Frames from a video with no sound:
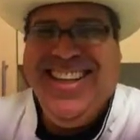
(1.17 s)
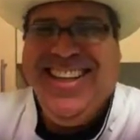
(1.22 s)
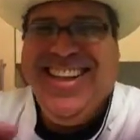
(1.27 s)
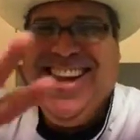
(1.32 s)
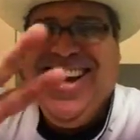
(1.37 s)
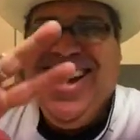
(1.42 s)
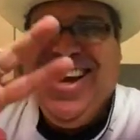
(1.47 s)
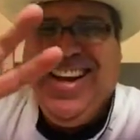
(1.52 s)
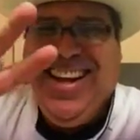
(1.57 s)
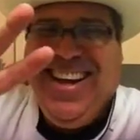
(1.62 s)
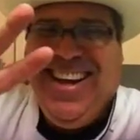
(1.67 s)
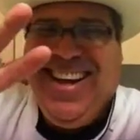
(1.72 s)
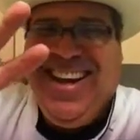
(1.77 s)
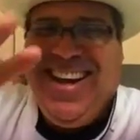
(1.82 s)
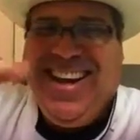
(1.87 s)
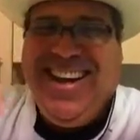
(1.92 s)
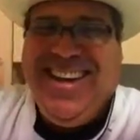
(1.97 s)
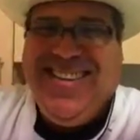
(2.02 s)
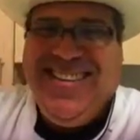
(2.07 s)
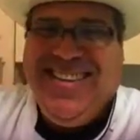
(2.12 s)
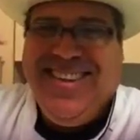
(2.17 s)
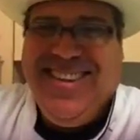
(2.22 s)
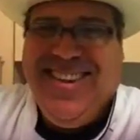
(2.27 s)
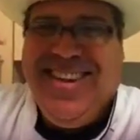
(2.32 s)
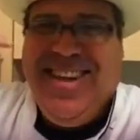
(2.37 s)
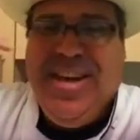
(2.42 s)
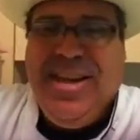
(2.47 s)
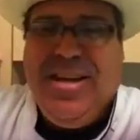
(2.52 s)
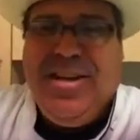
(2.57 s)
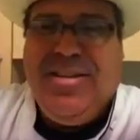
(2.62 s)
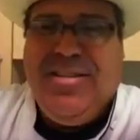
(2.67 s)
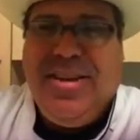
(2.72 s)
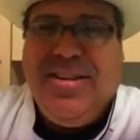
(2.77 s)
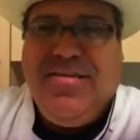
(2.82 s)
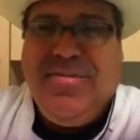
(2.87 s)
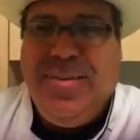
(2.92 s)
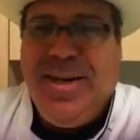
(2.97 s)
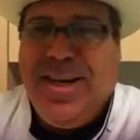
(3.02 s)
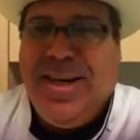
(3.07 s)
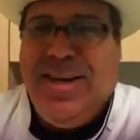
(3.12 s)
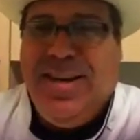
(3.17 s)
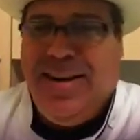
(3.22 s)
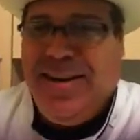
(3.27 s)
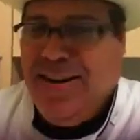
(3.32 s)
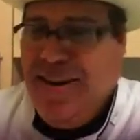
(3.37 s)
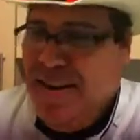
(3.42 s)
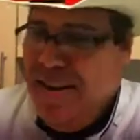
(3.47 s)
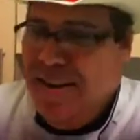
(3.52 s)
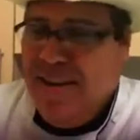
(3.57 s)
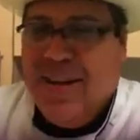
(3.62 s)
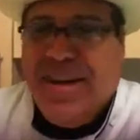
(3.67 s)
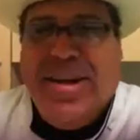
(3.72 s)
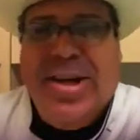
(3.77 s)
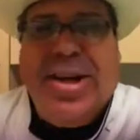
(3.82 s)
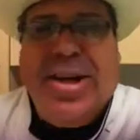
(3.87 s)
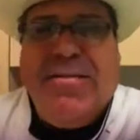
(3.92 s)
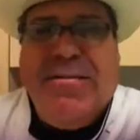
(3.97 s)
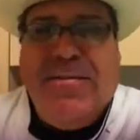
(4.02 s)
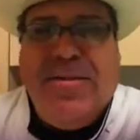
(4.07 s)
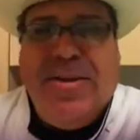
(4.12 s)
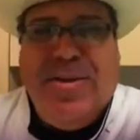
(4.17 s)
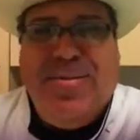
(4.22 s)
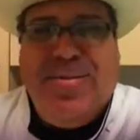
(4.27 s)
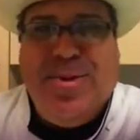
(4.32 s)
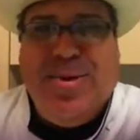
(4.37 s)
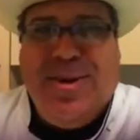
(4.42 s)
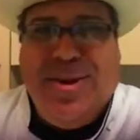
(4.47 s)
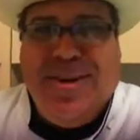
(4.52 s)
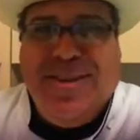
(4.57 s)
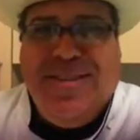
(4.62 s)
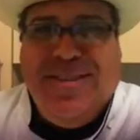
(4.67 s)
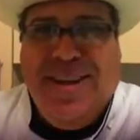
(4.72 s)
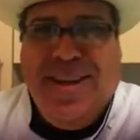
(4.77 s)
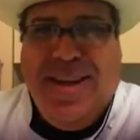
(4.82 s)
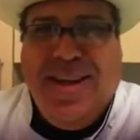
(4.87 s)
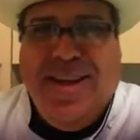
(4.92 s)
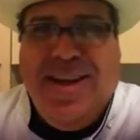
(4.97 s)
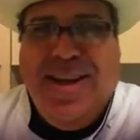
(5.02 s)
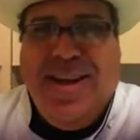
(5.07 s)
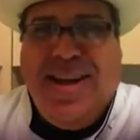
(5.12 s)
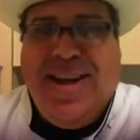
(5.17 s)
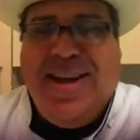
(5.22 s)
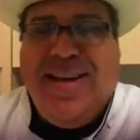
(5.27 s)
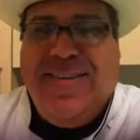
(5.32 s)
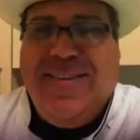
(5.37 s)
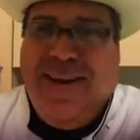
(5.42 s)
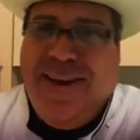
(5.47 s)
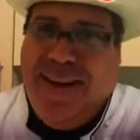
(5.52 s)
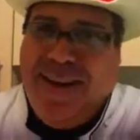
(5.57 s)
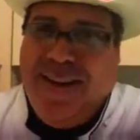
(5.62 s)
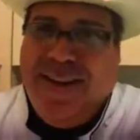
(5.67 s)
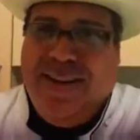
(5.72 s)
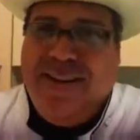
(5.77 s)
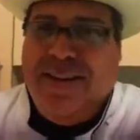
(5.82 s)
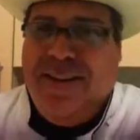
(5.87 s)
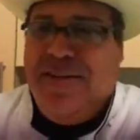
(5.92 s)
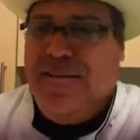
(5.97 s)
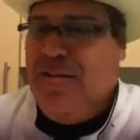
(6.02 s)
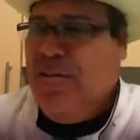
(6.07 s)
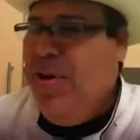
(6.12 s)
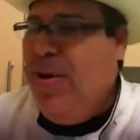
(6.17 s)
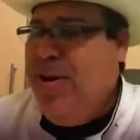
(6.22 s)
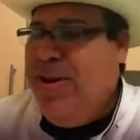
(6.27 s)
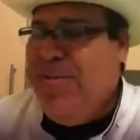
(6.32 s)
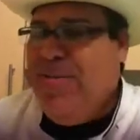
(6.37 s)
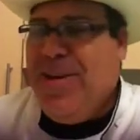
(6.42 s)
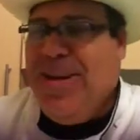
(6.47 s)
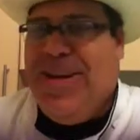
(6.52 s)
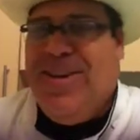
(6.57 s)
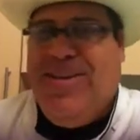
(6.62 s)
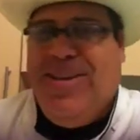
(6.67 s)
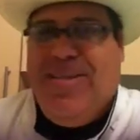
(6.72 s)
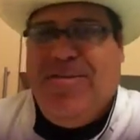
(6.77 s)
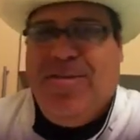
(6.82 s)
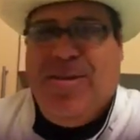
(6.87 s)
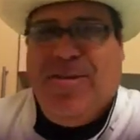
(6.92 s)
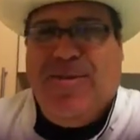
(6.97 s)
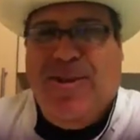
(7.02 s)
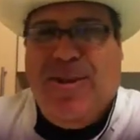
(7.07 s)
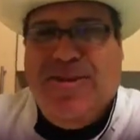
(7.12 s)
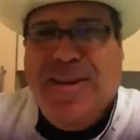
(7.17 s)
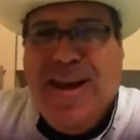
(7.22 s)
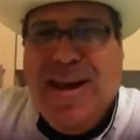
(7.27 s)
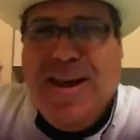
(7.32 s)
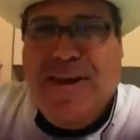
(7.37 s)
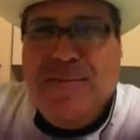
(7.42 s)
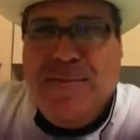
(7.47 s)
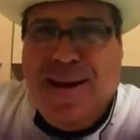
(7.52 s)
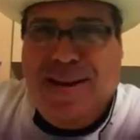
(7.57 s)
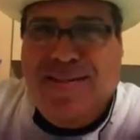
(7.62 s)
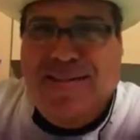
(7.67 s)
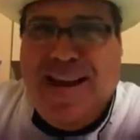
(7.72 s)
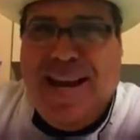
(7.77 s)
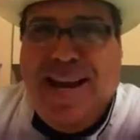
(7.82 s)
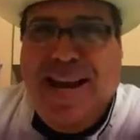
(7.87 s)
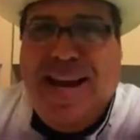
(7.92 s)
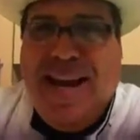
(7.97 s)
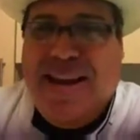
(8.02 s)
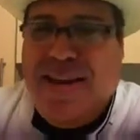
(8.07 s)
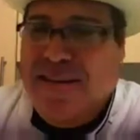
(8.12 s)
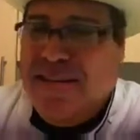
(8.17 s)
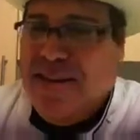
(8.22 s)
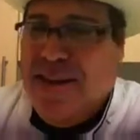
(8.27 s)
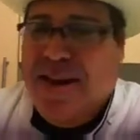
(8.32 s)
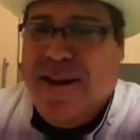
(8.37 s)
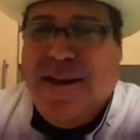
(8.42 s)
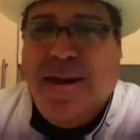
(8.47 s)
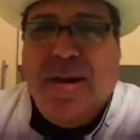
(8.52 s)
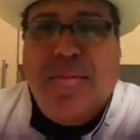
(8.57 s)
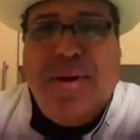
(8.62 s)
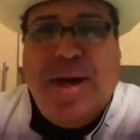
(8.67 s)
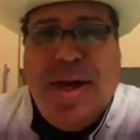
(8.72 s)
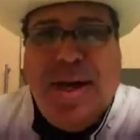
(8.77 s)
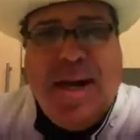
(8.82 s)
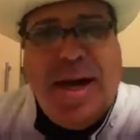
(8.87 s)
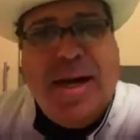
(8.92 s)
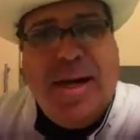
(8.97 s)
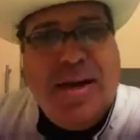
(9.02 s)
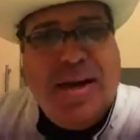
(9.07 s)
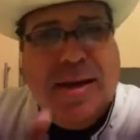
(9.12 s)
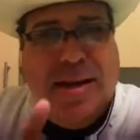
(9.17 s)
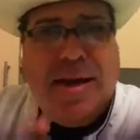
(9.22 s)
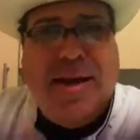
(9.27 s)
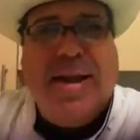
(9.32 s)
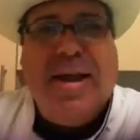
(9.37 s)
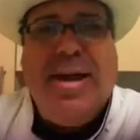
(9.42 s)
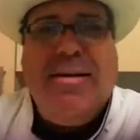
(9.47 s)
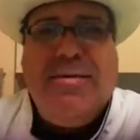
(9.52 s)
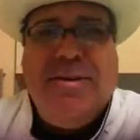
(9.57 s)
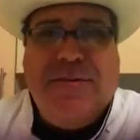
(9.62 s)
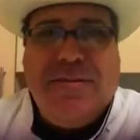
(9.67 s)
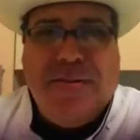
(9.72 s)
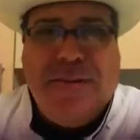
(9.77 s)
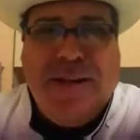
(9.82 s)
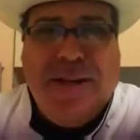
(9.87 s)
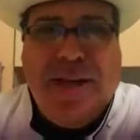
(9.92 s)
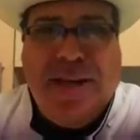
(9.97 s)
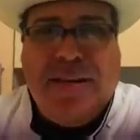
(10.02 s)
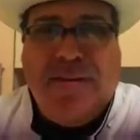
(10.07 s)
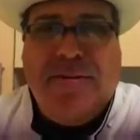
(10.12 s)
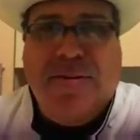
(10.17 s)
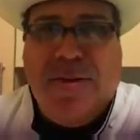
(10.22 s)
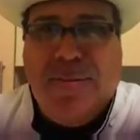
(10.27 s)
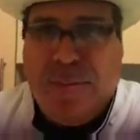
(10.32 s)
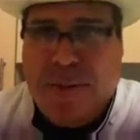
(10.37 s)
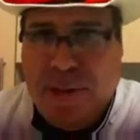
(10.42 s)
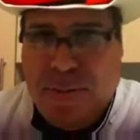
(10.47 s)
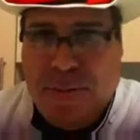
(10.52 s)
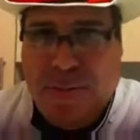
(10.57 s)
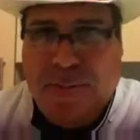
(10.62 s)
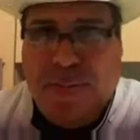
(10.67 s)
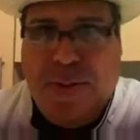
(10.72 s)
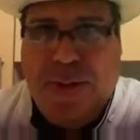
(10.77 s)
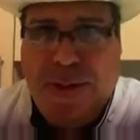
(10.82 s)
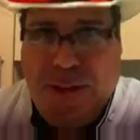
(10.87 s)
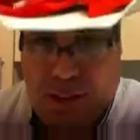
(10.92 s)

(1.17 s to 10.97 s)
Hi guys, Chef Mick here, cooking for the boys. Alright, this is one of my Christmas ones. My Santa hat has gone MIA. I'll have it for the next one probably.